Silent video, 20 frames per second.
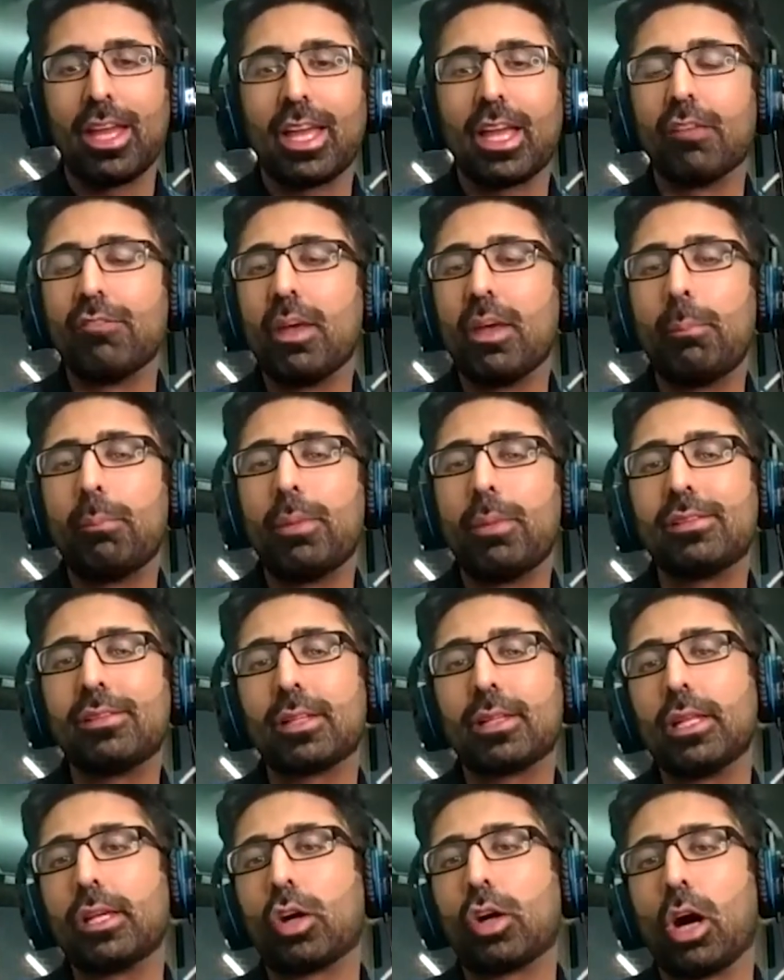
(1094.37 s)
if they
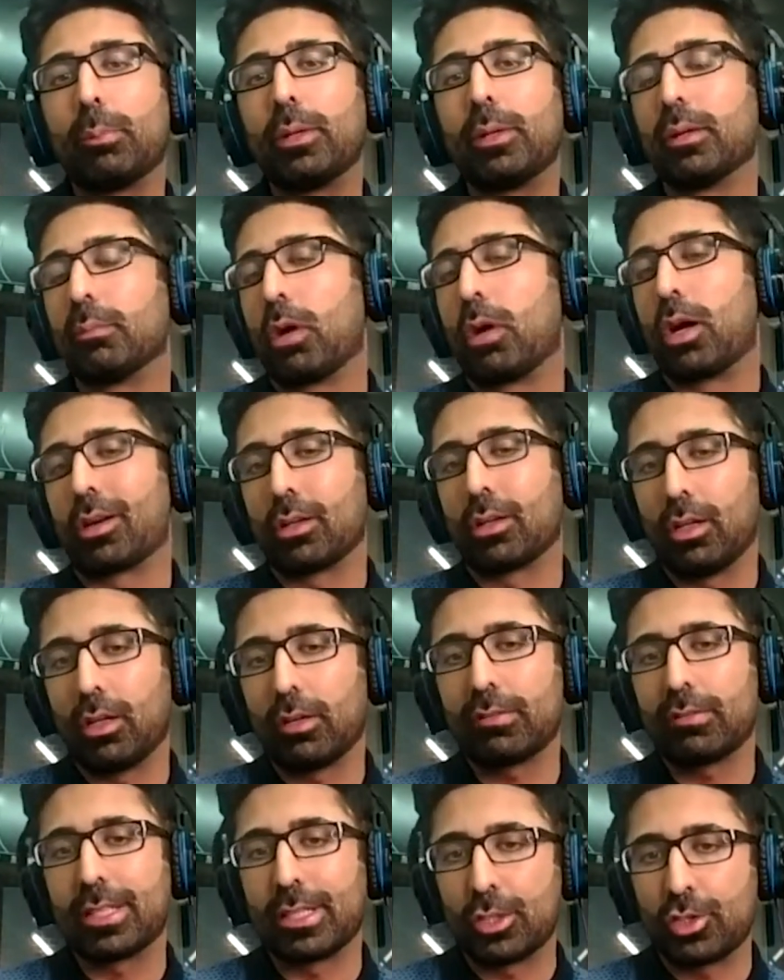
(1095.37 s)
basically copied a model
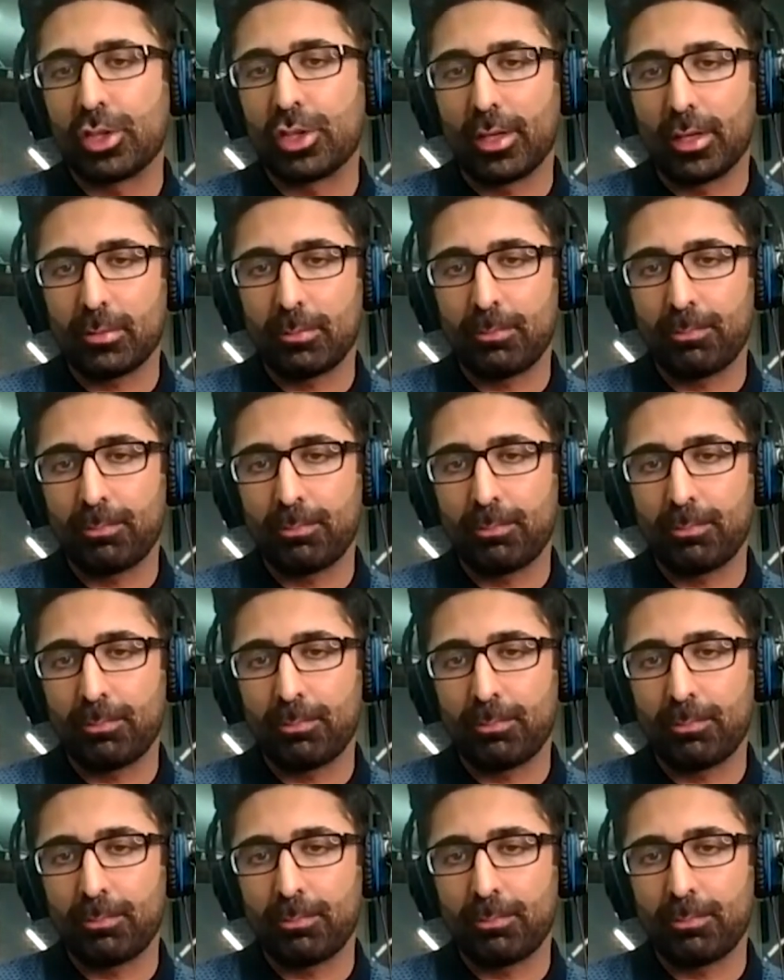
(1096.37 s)
off the internet